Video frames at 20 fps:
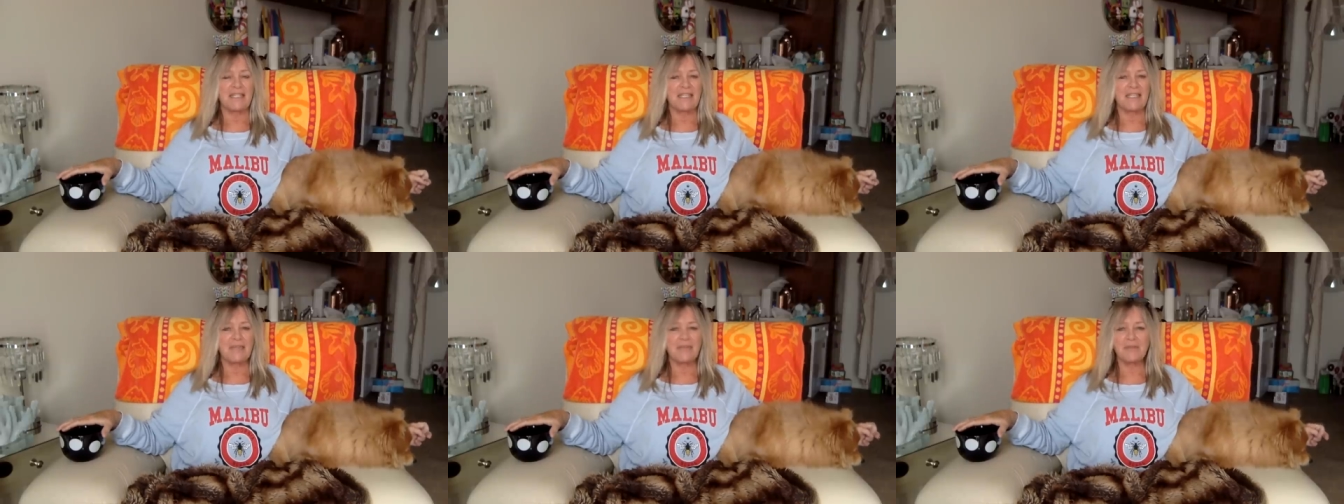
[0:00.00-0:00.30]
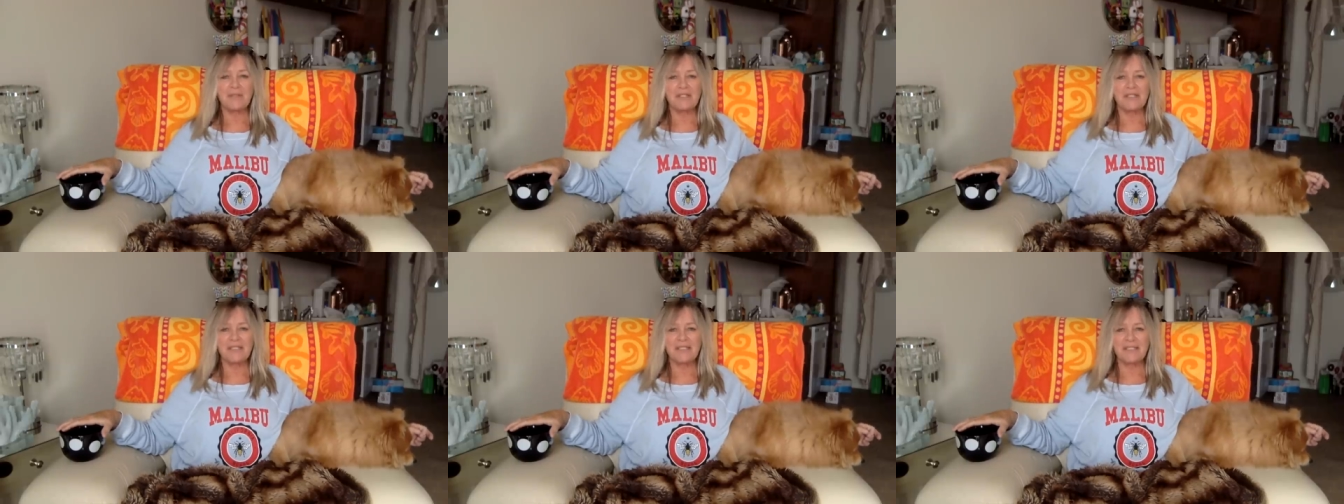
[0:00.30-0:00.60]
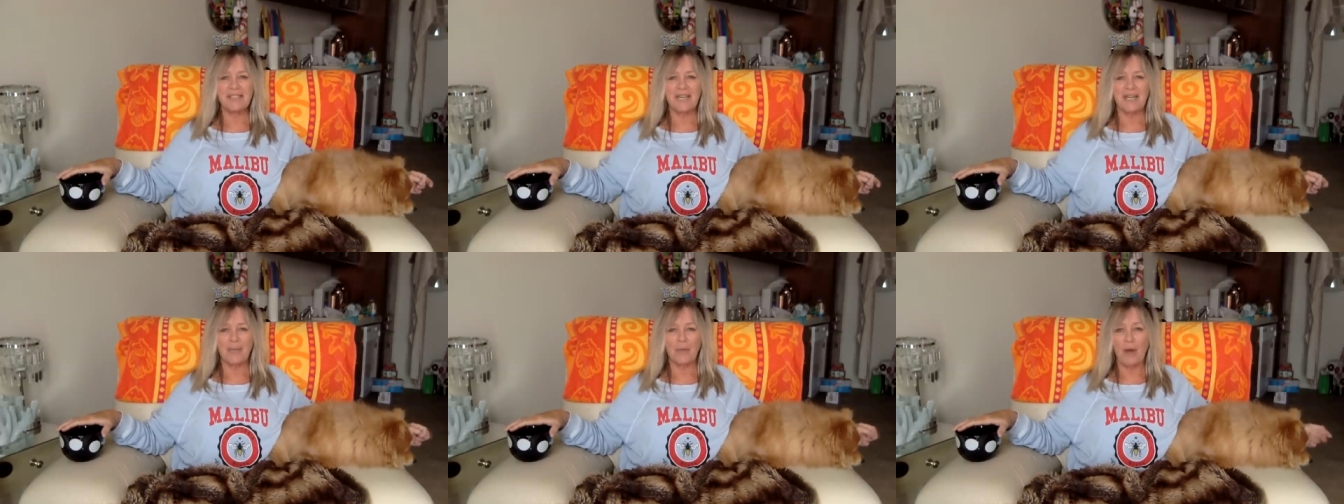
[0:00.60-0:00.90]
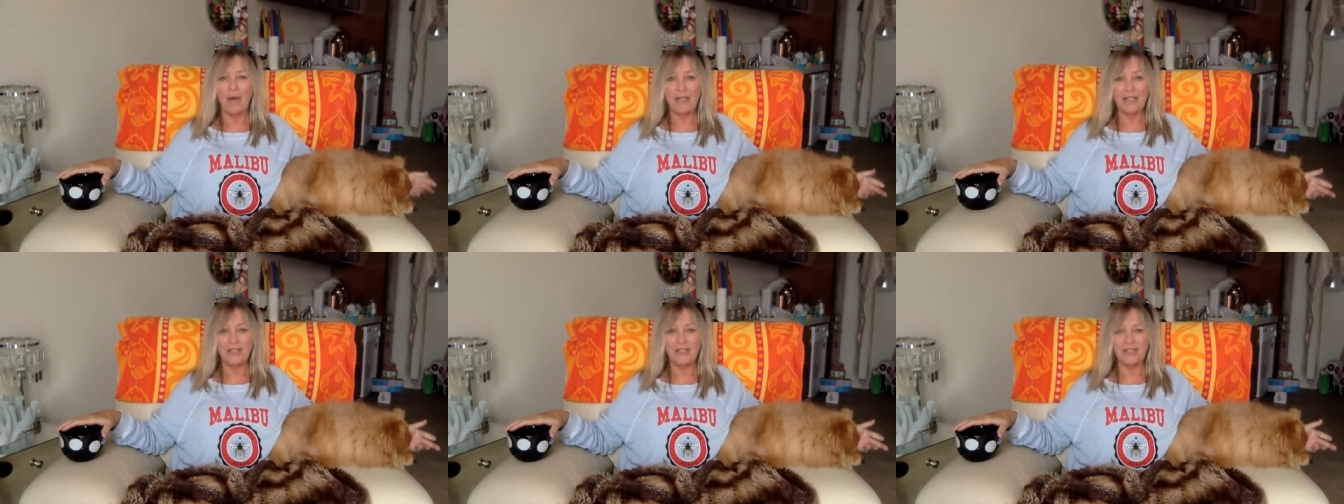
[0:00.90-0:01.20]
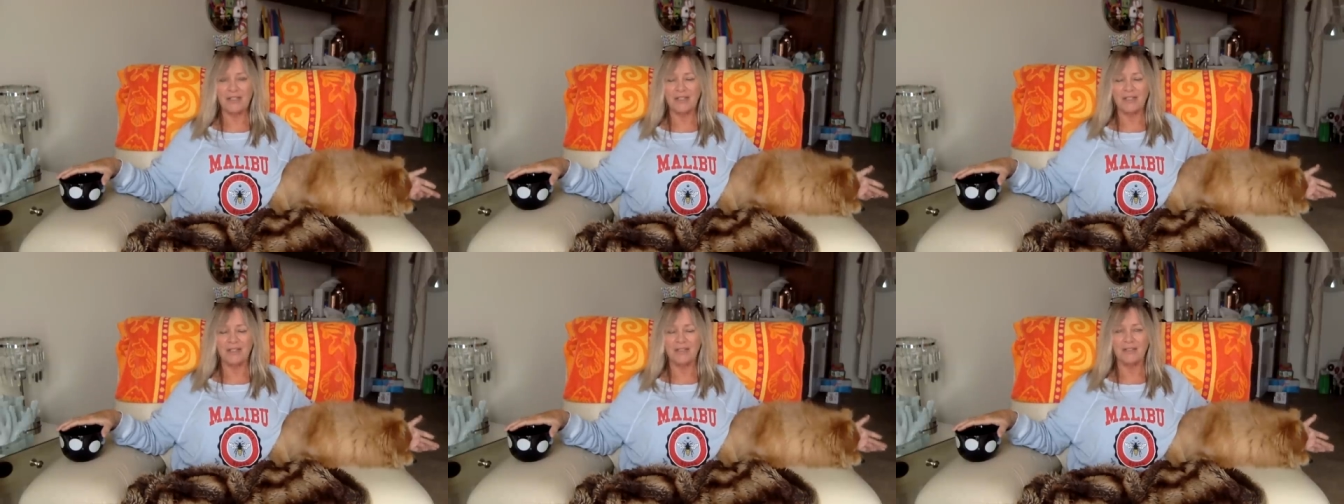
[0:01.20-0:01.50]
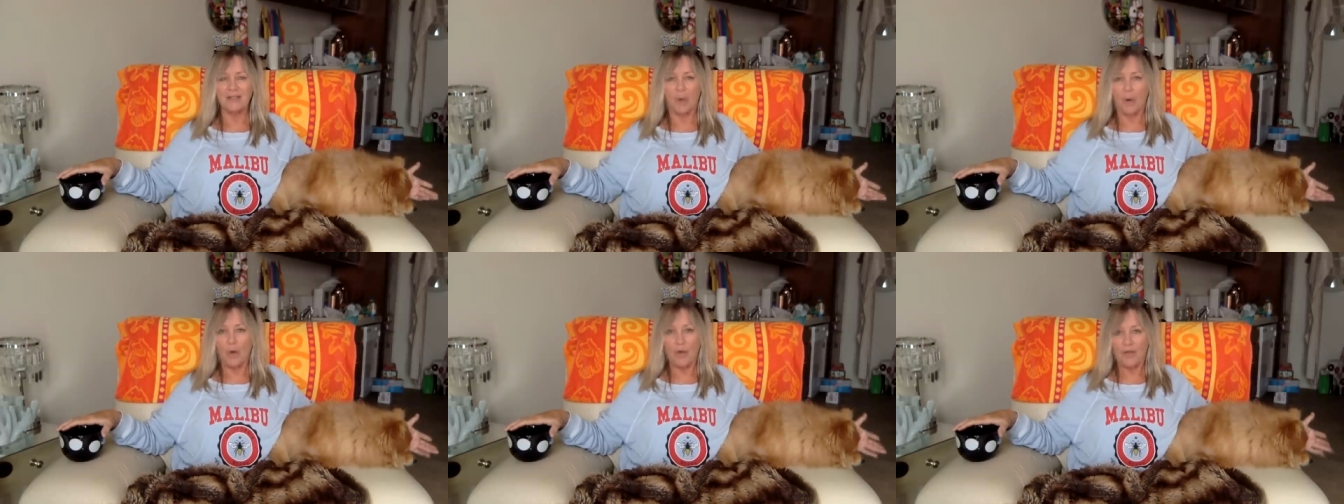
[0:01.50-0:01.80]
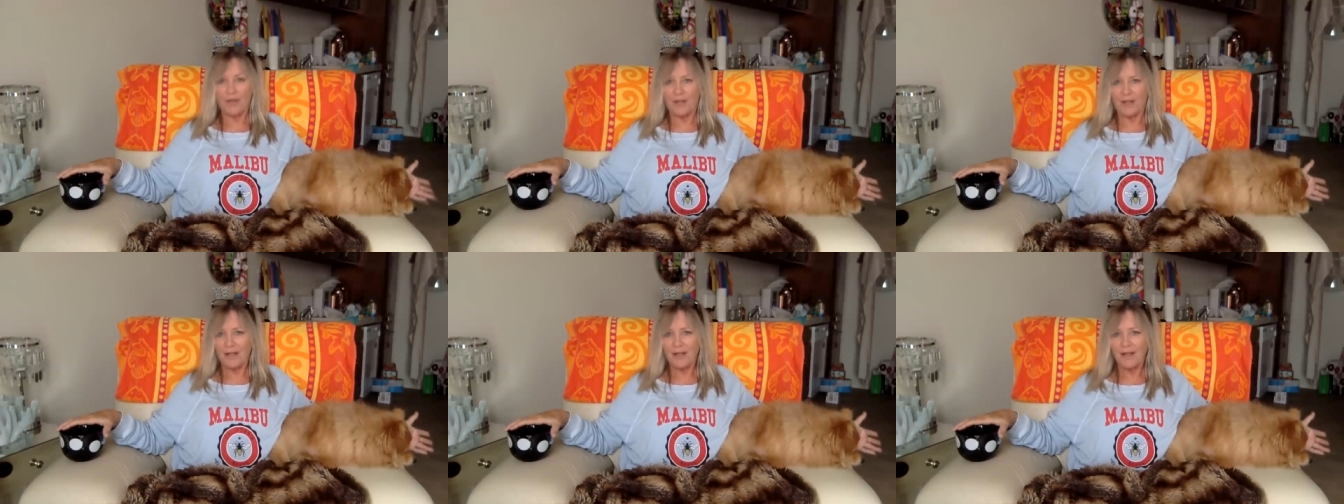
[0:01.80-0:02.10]
it was just I watched the whole
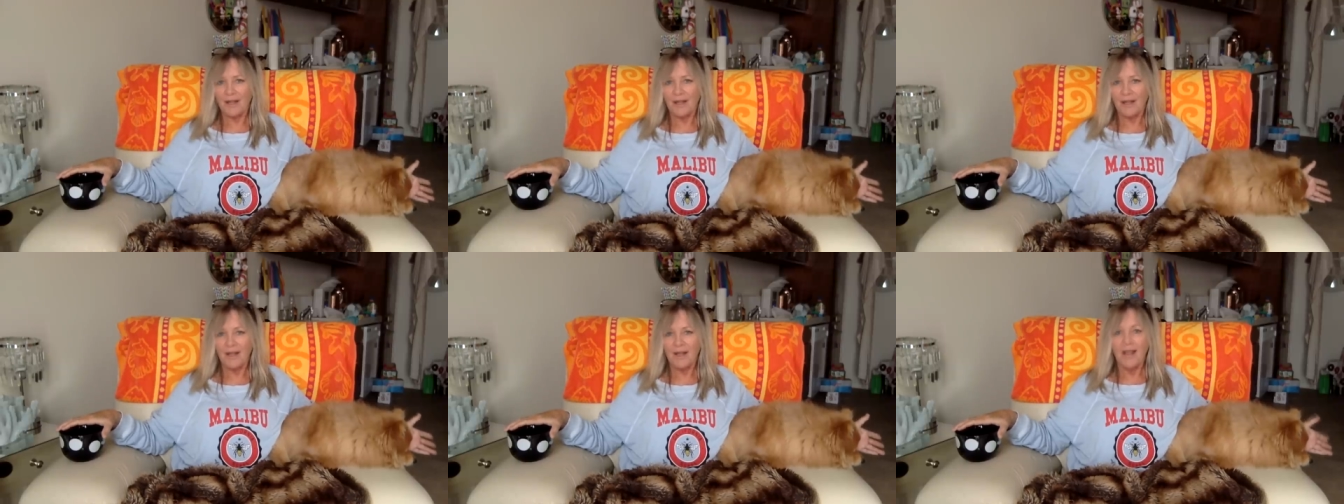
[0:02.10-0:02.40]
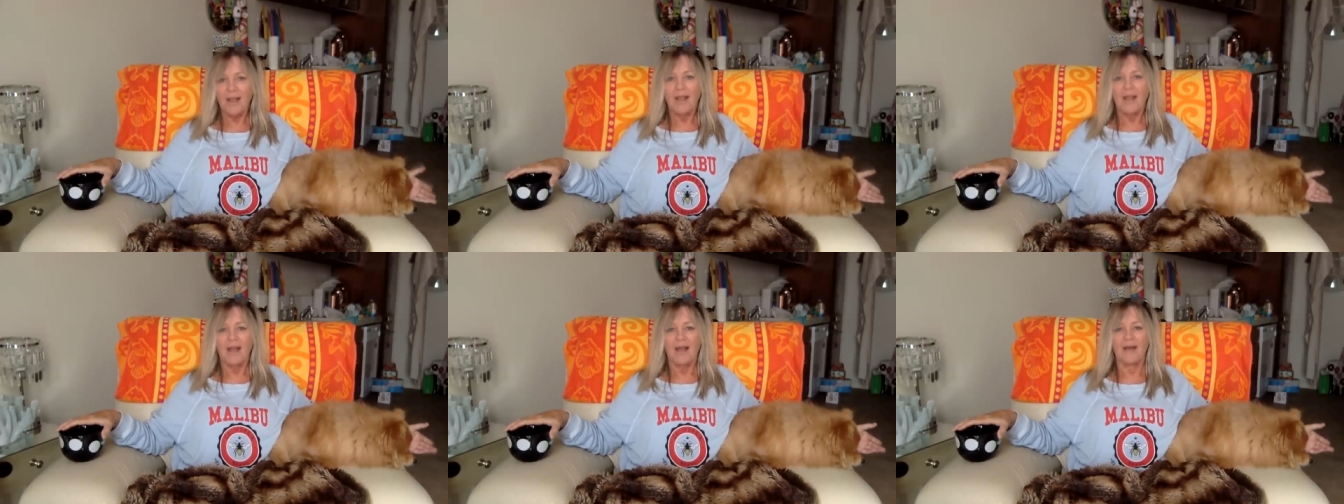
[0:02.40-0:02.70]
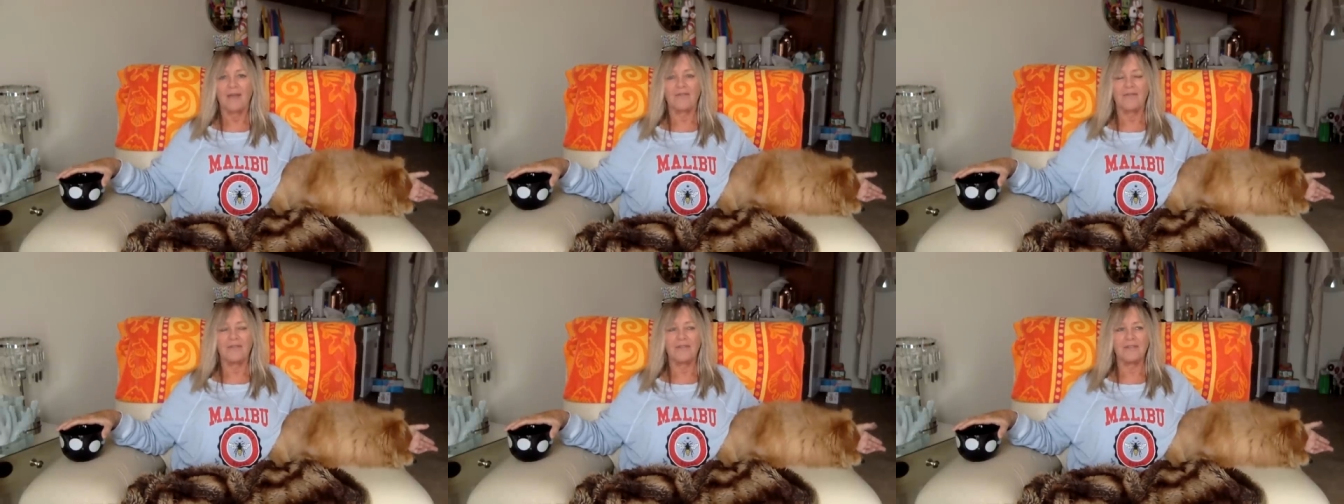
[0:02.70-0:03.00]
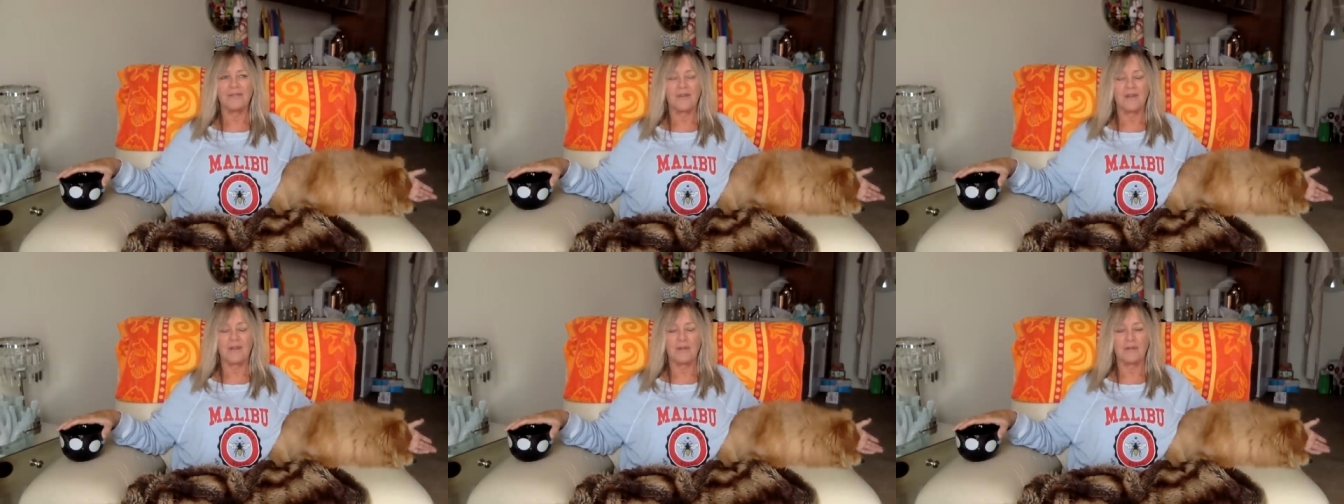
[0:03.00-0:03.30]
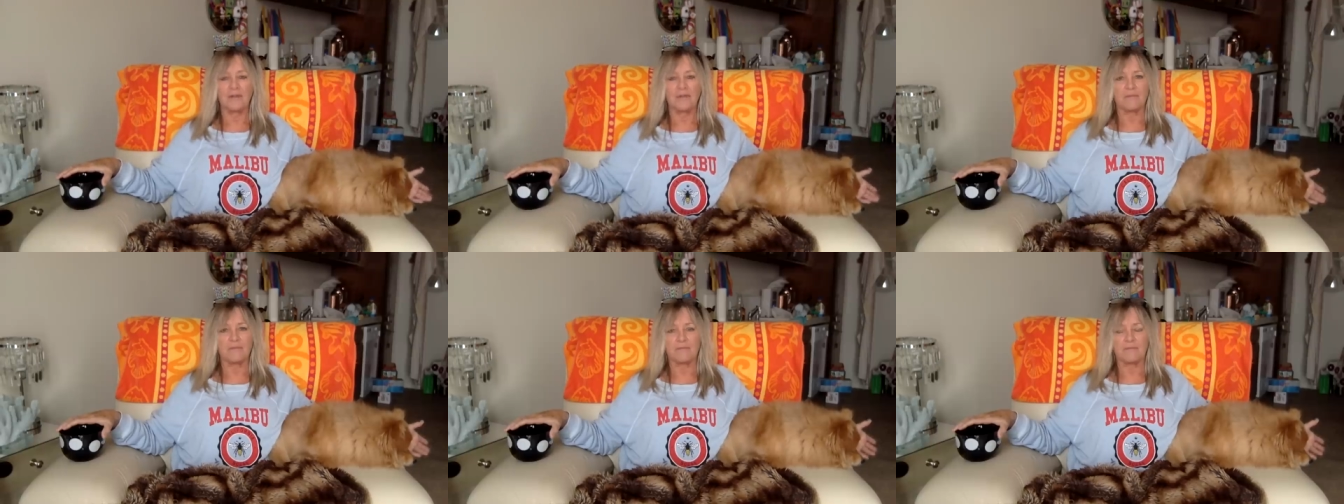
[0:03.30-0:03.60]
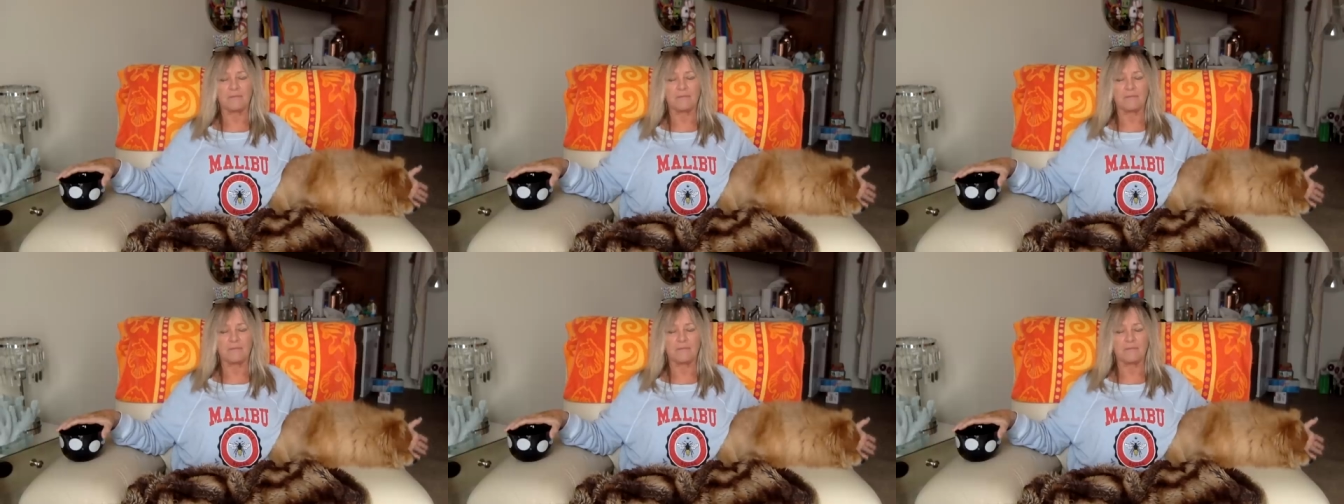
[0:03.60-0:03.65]
thing. Uh, first of all, those